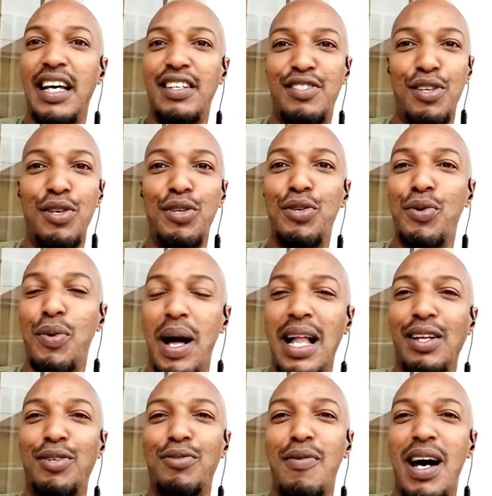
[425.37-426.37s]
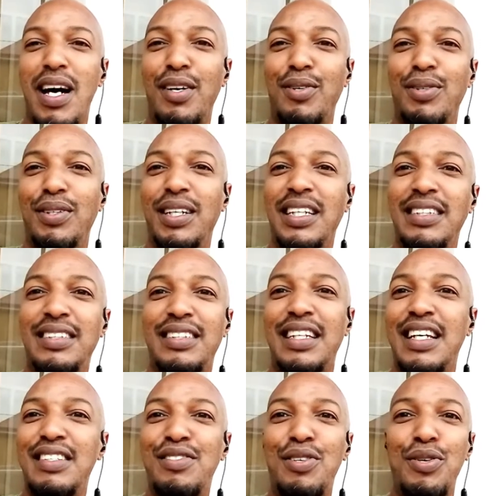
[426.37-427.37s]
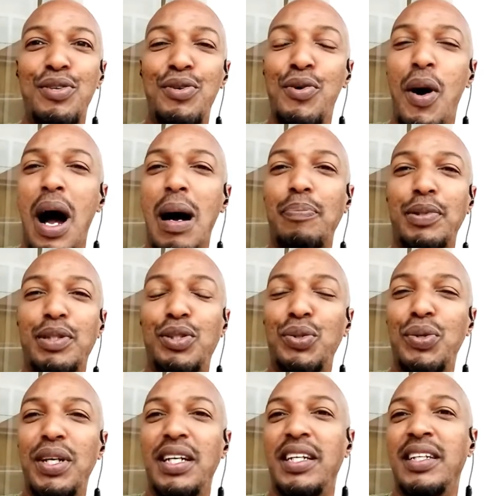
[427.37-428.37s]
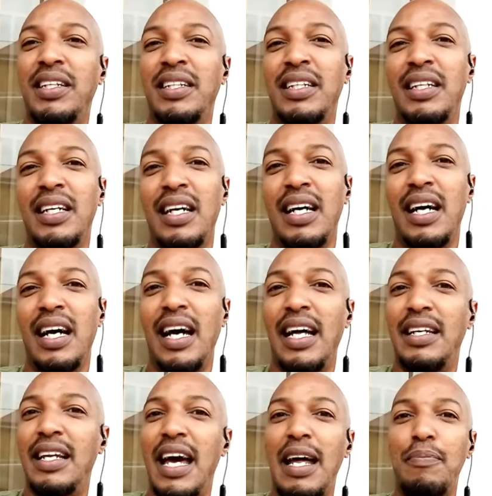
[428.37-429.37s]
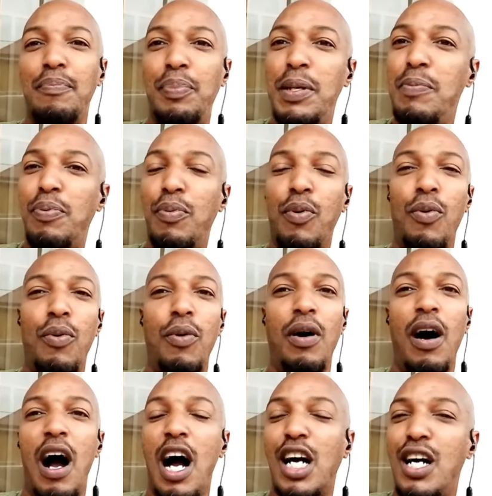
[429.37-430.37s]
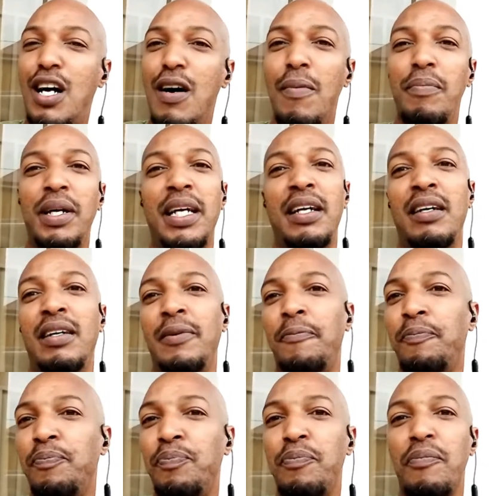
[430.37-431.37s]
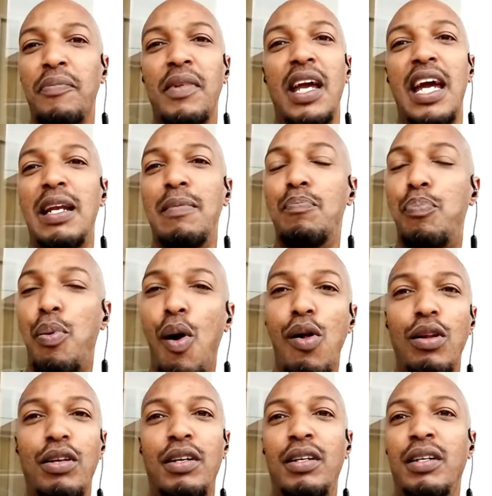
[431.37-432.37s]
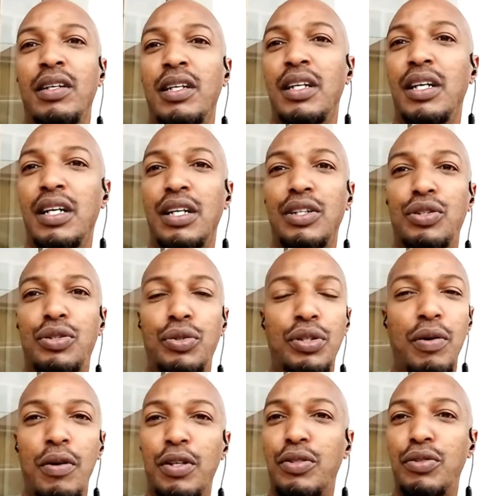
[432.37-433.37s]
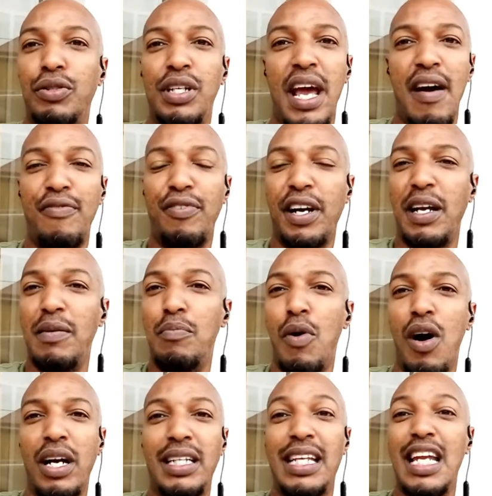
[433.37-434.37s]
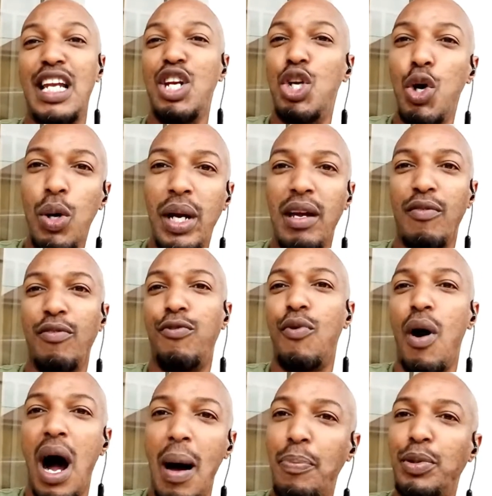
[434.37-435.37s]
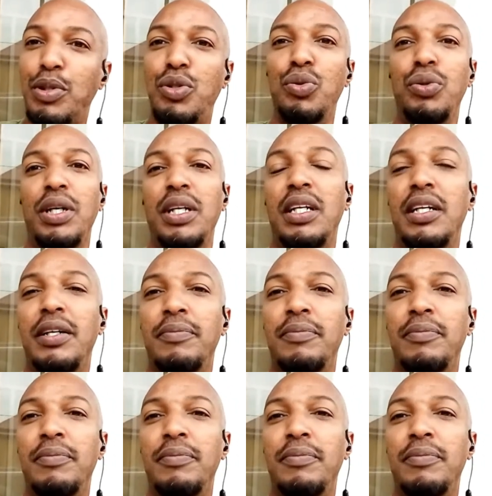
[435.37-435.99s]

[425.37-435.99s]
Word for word: is the new El Dorado, is, is the new opportunity. And, and people are coming in bulk to the, to the African market. They're looking for opportunity.